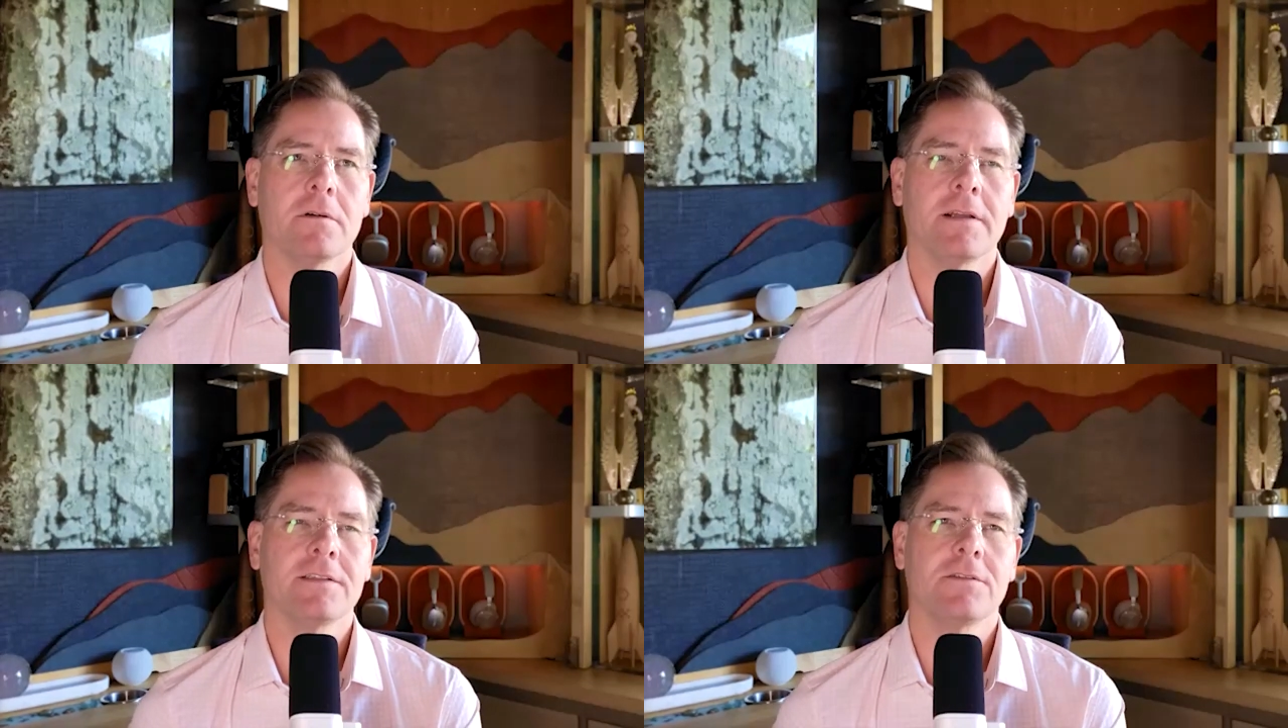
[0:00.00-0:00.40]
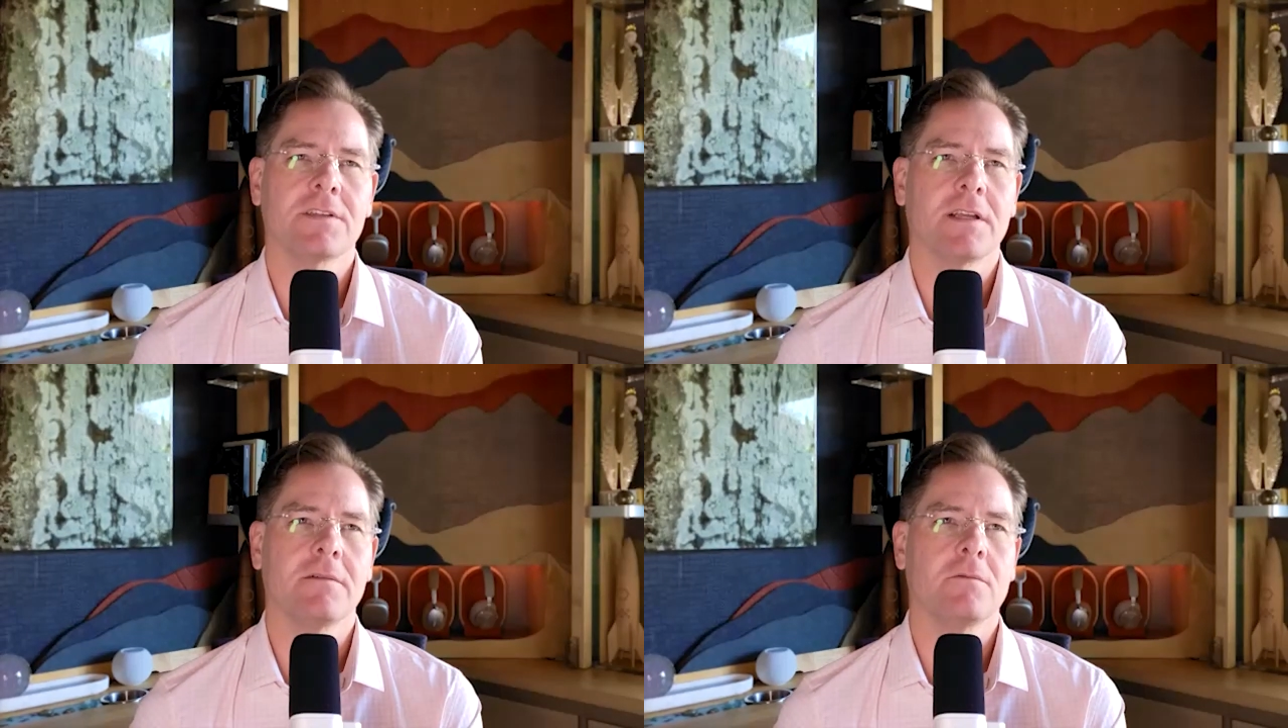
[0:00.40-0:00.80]
as you
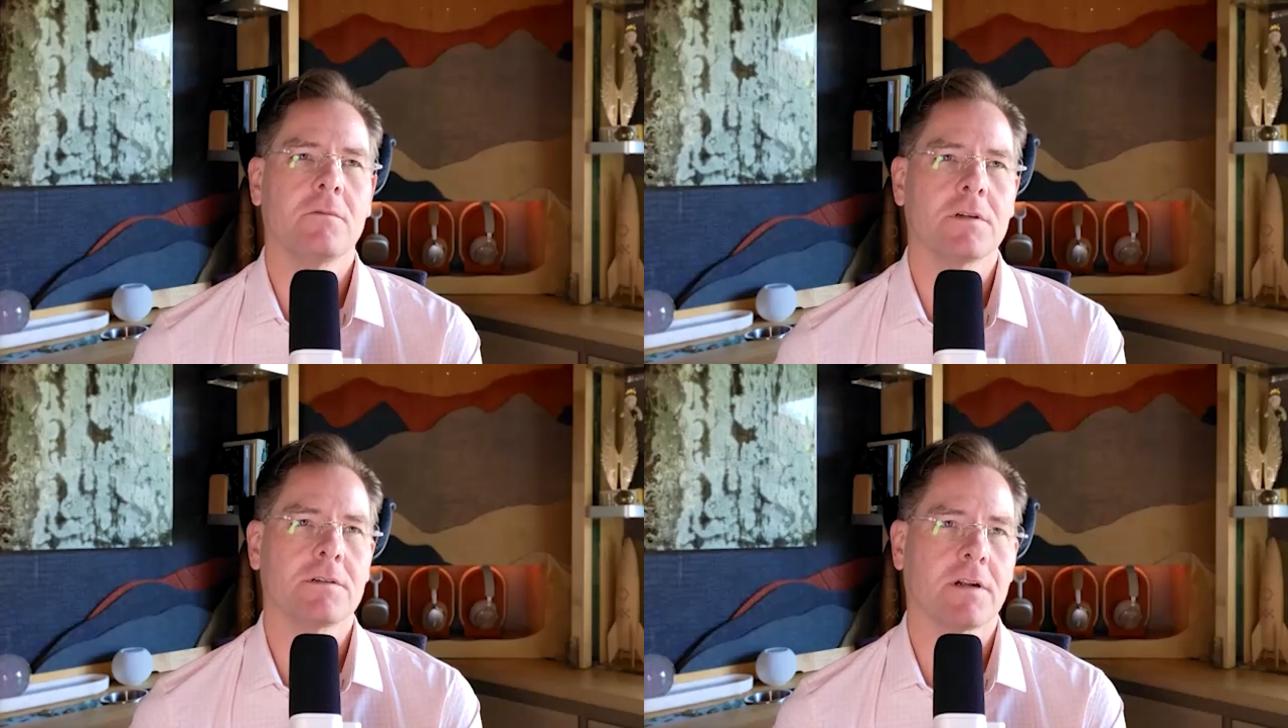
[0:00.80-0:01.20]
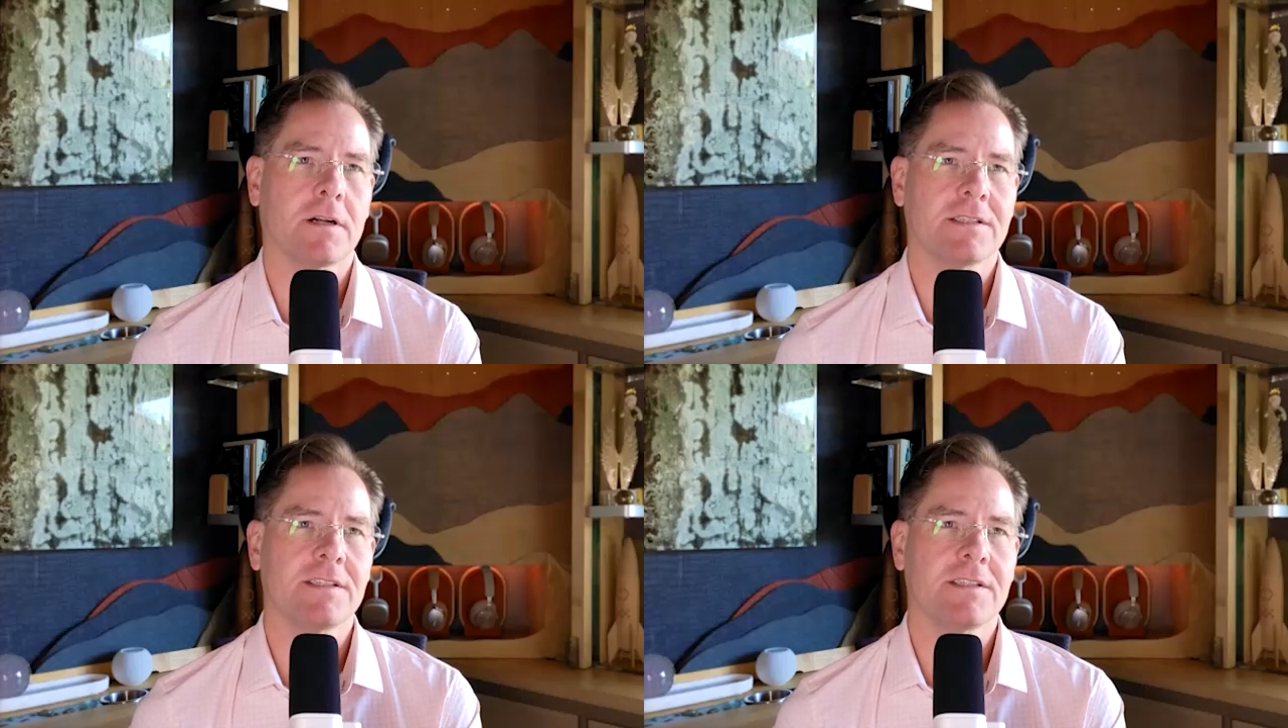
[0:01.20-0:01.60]
said, we're trying
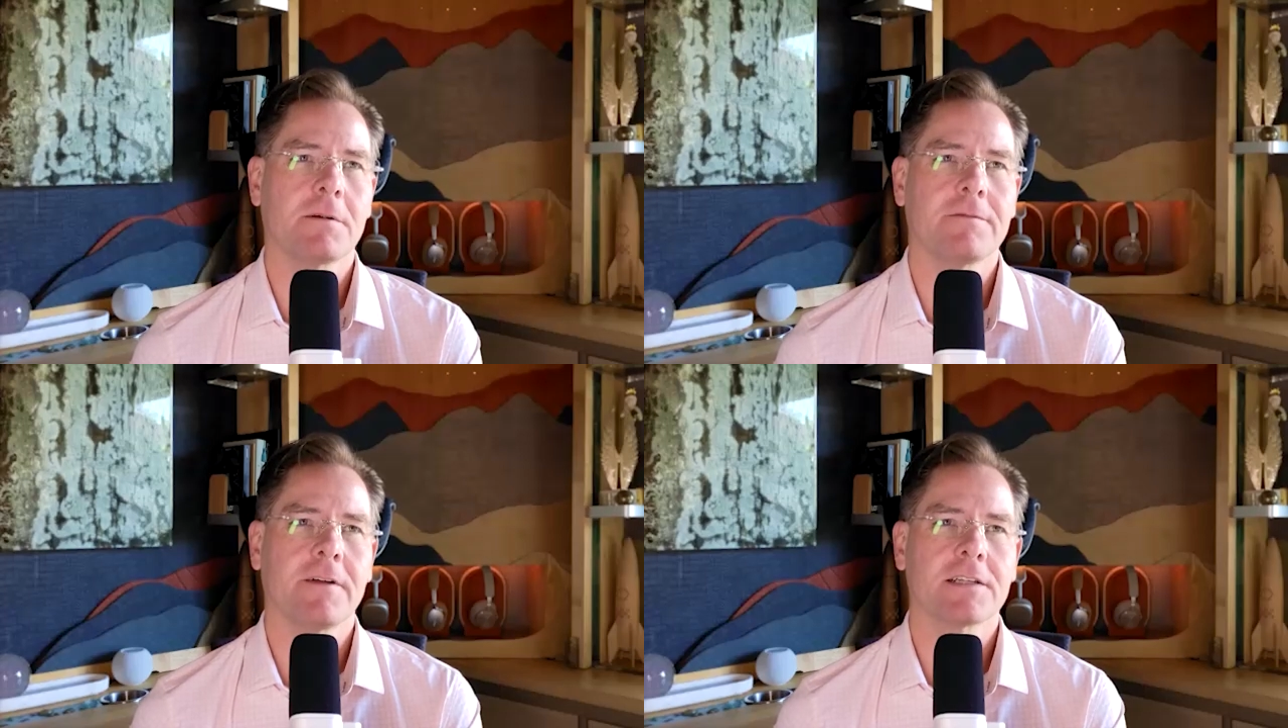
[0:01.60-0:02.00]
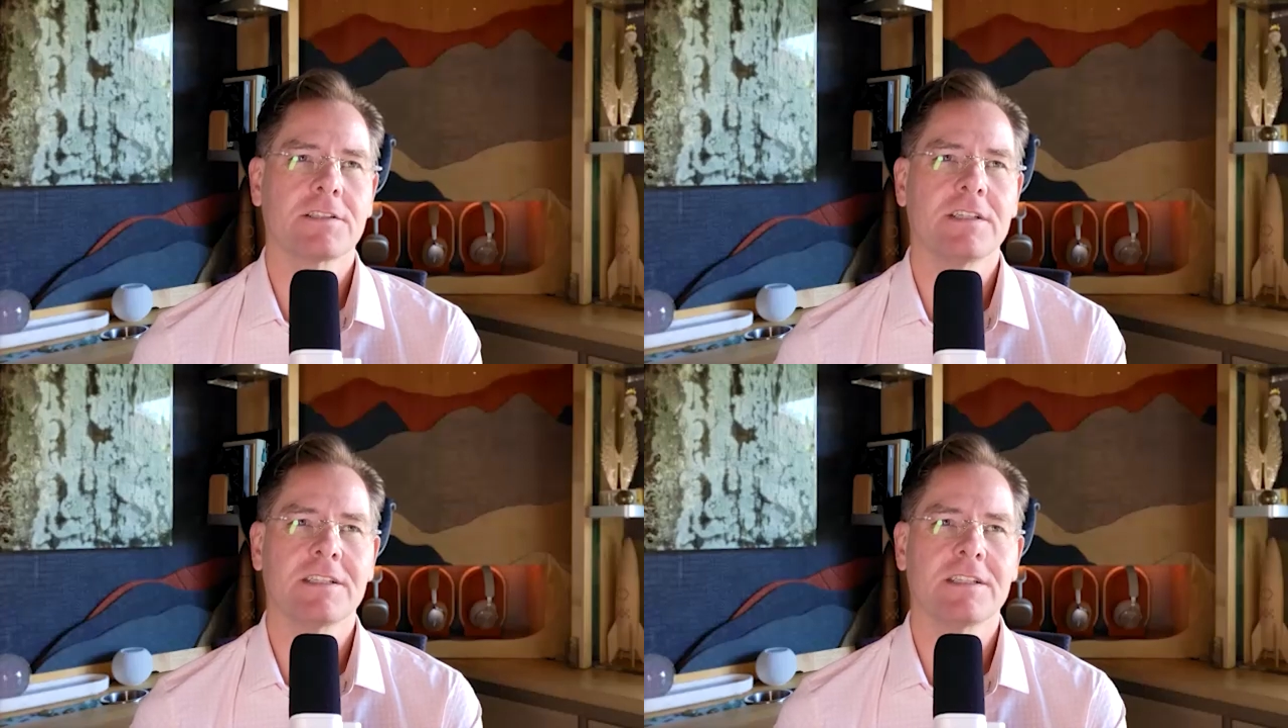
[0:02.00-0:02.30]
to seek perfection.